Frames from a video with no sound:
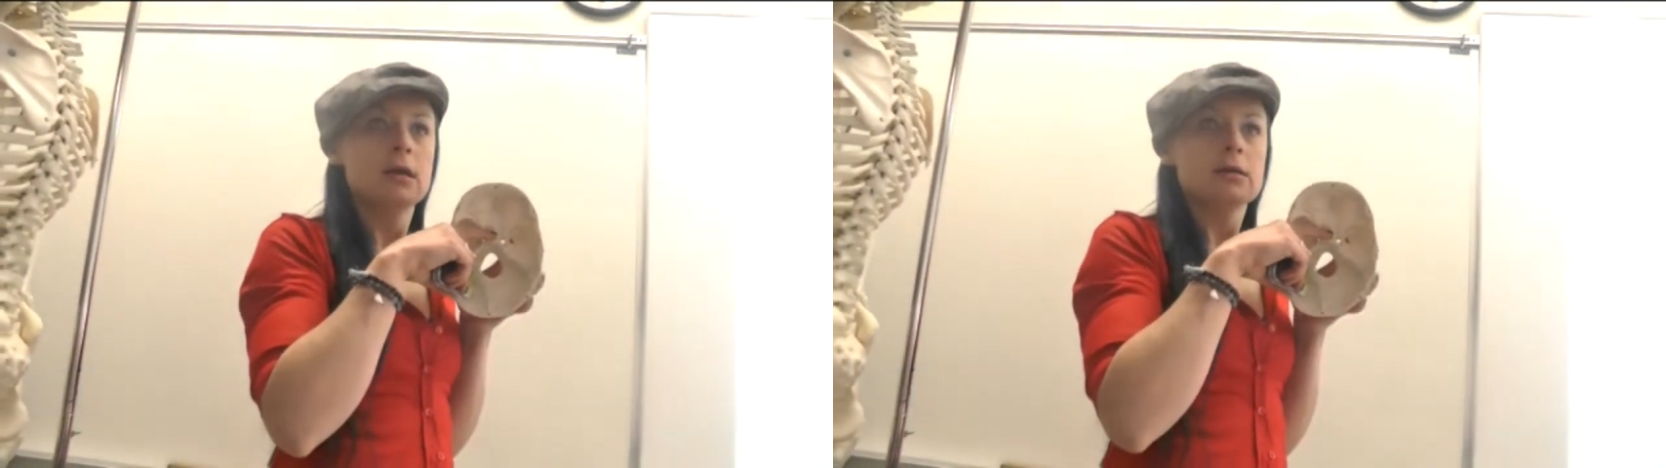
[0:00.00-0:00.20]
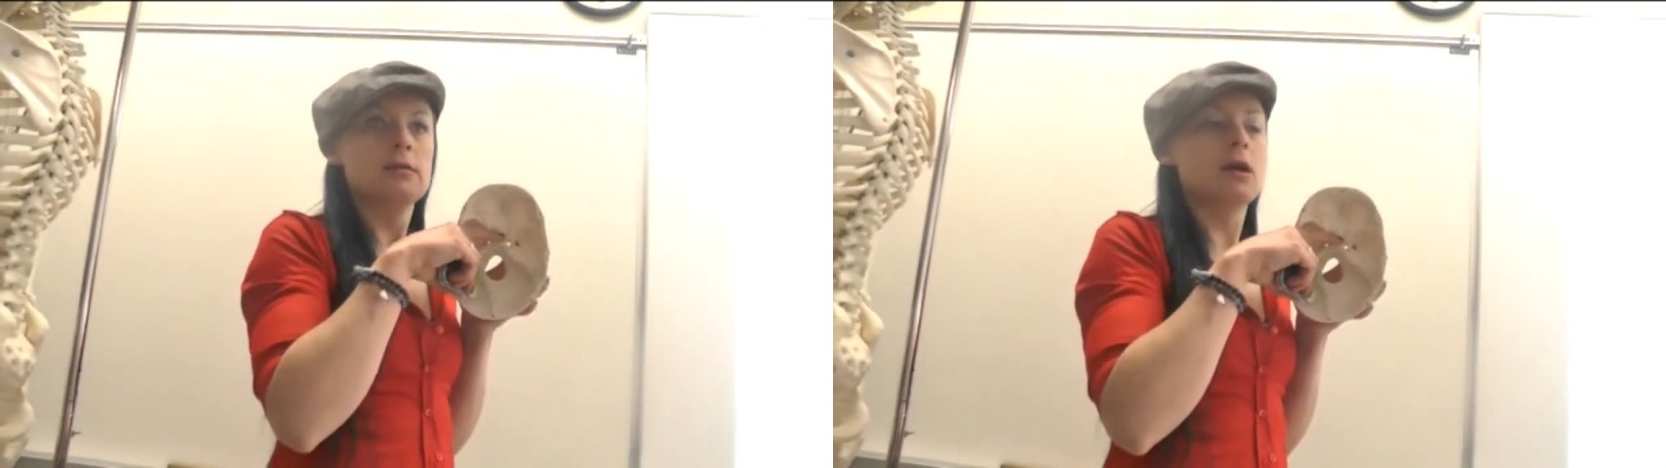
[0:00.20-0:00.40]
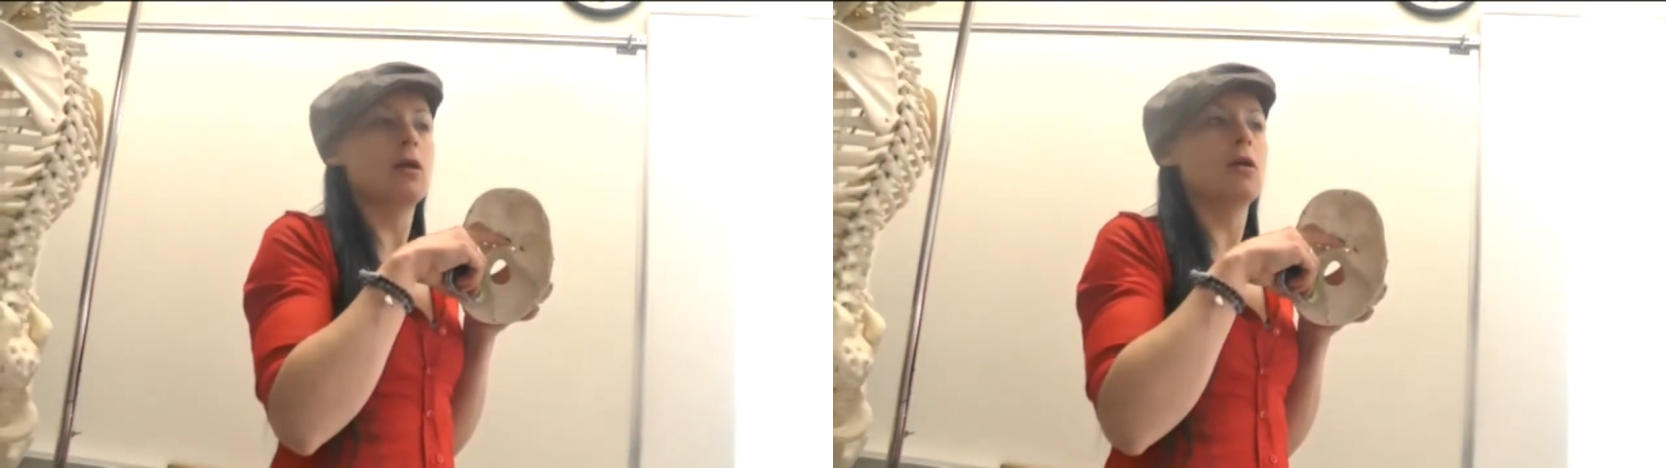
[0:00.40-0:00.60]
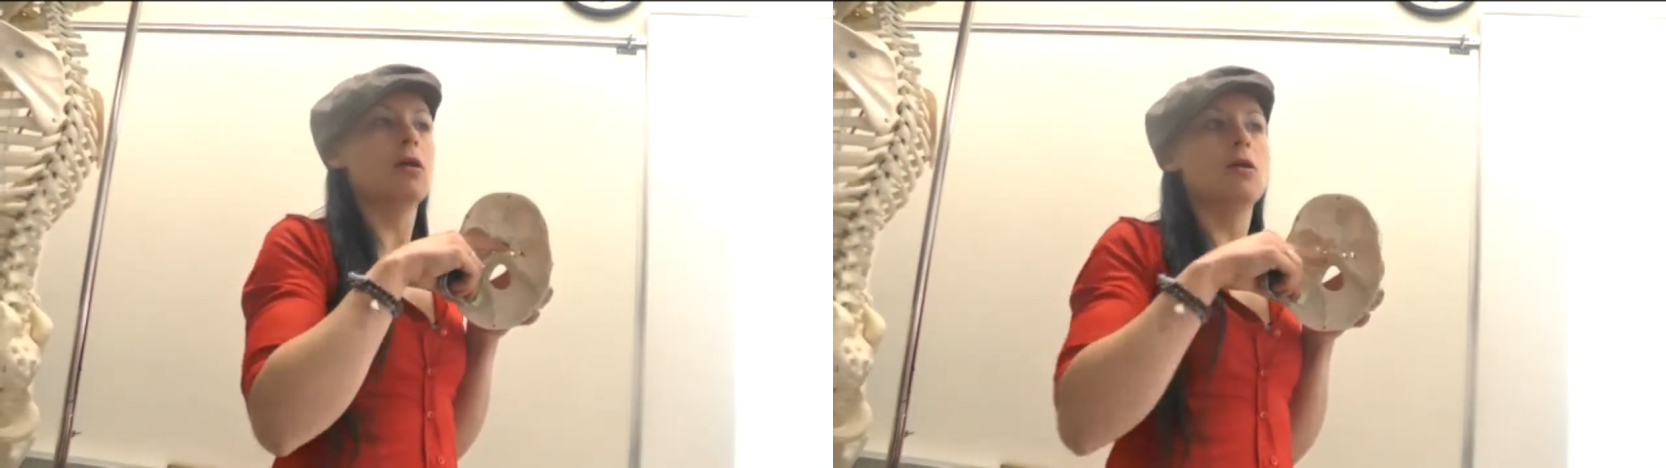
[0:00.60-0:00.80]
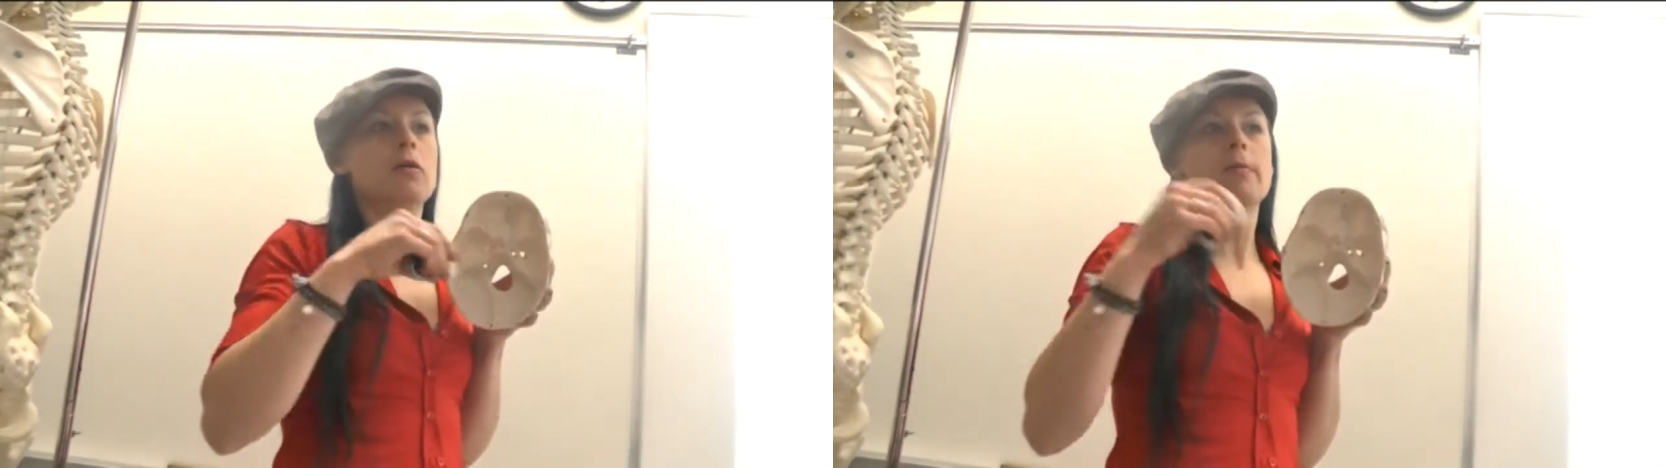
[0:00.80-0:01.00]

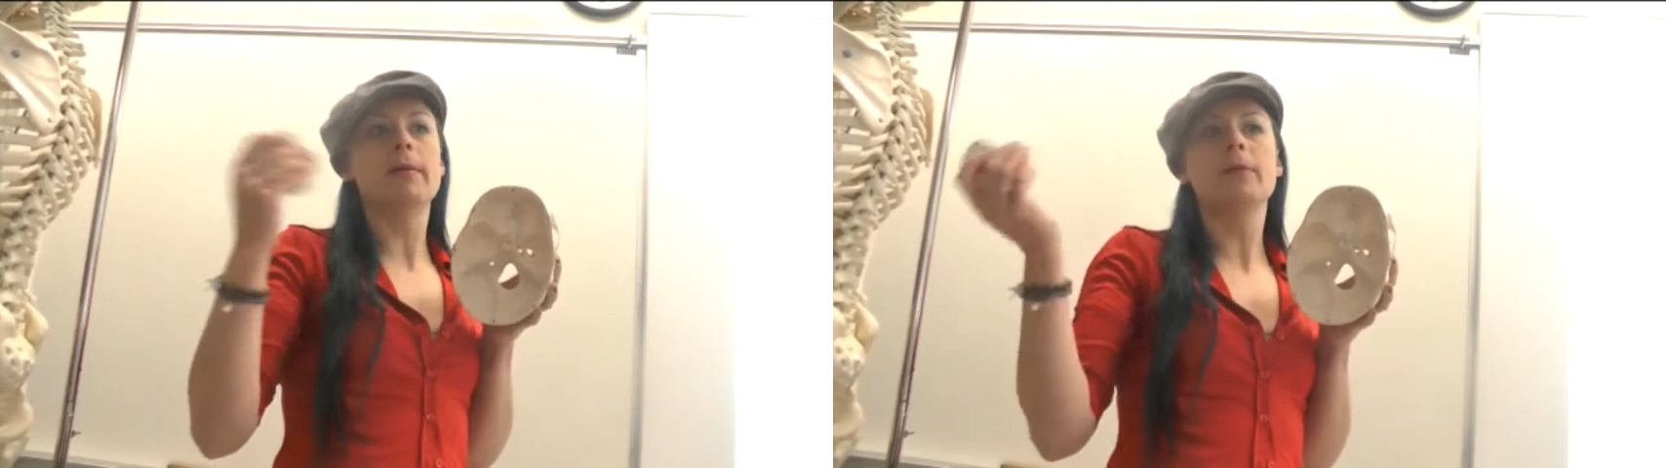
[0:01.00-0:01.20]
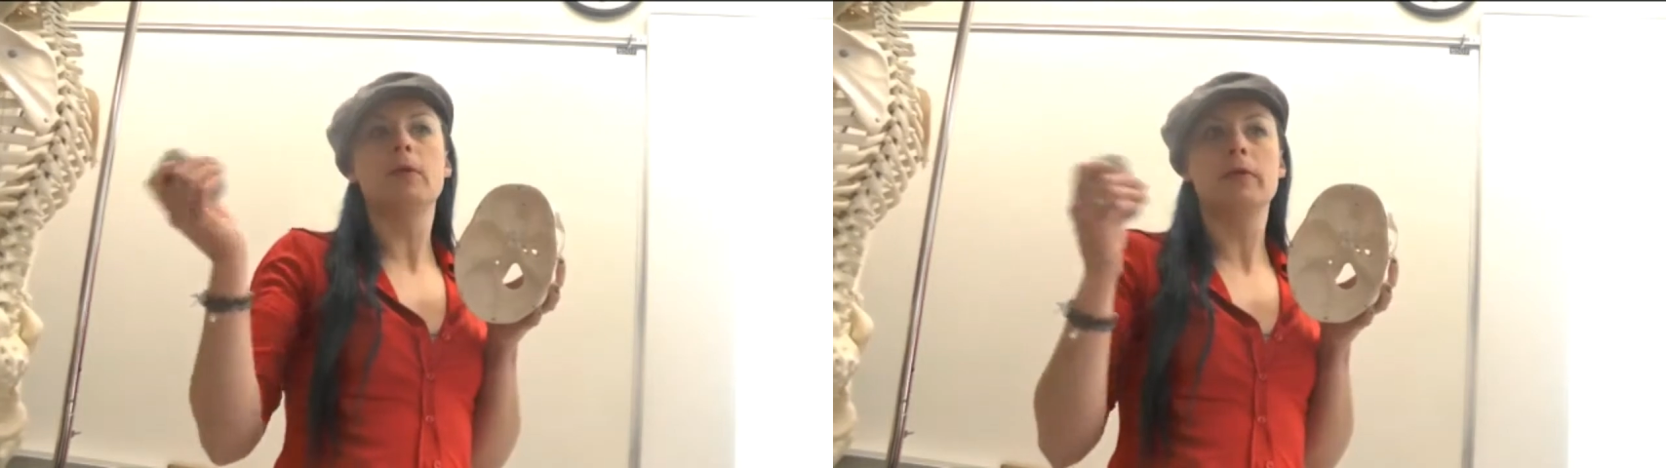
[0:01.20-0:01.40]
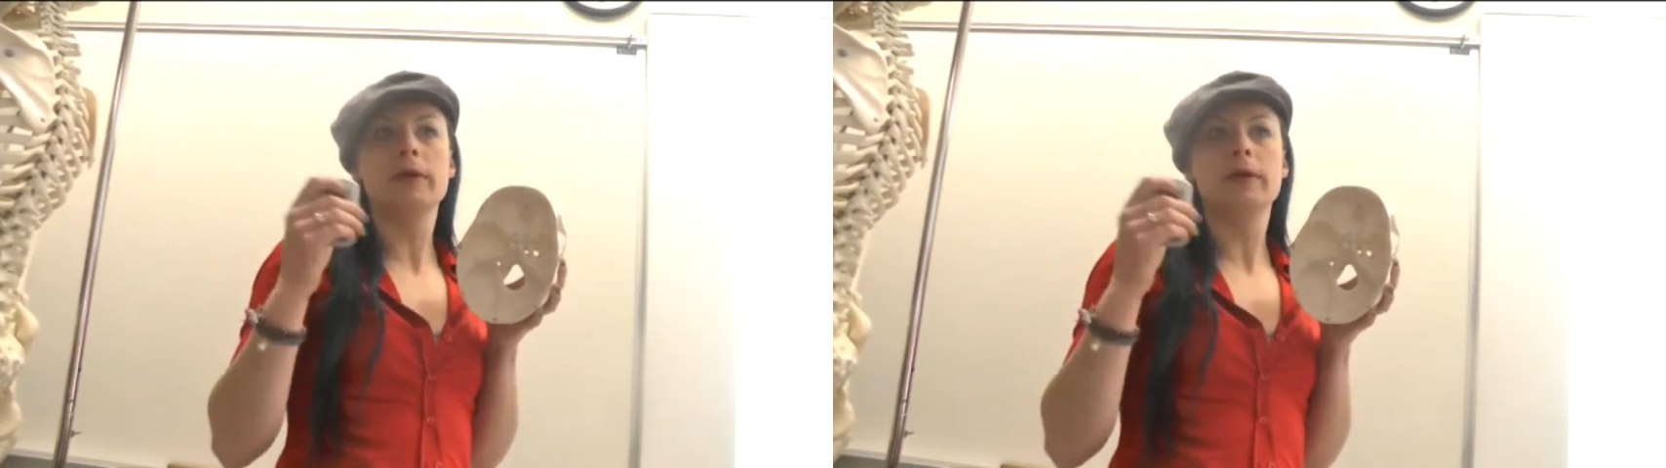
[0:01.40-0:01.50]
So remember when